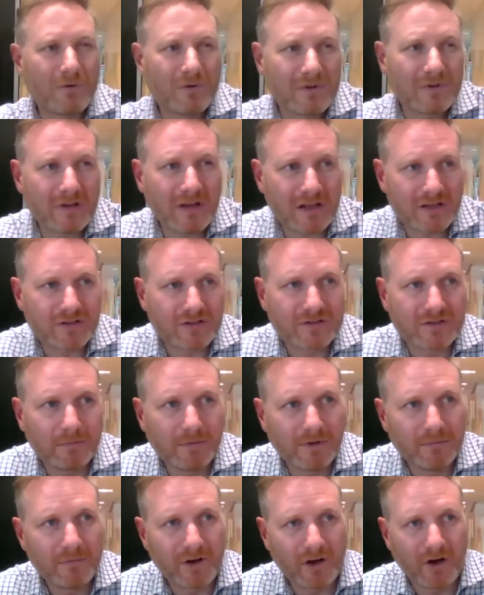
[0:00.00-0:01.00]
not just
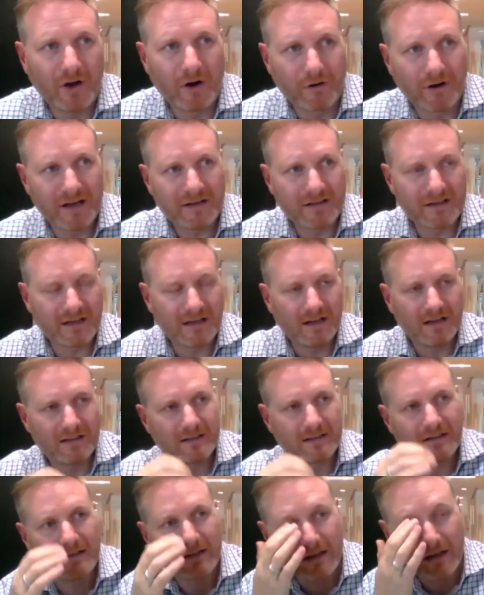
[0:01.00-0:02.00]
Dublin, but all around
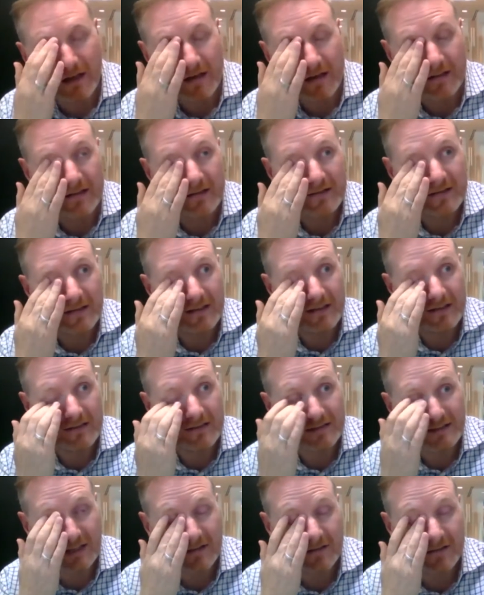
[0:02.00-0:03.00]
Ireland, and a lot of the cities
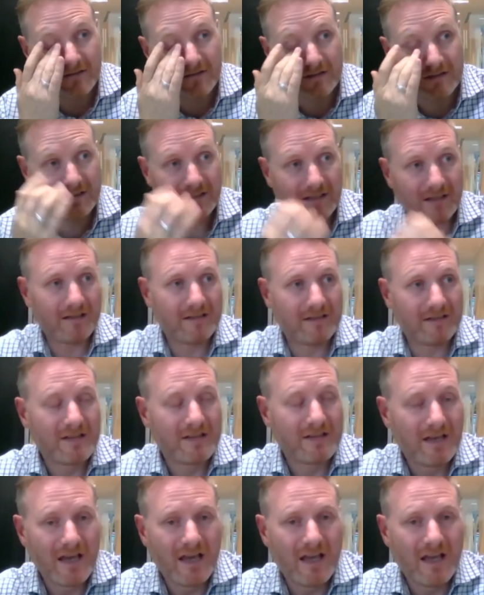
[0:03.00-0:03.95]
and towns around Ireland,